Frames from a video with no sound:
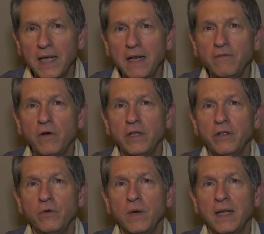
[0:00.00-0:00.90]
kind of audio
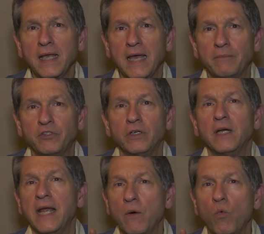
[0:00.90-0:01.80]
you want to capture
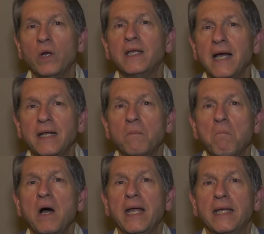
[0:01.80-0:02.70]
and what kind of
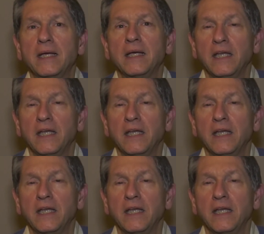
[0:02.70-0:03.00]
mic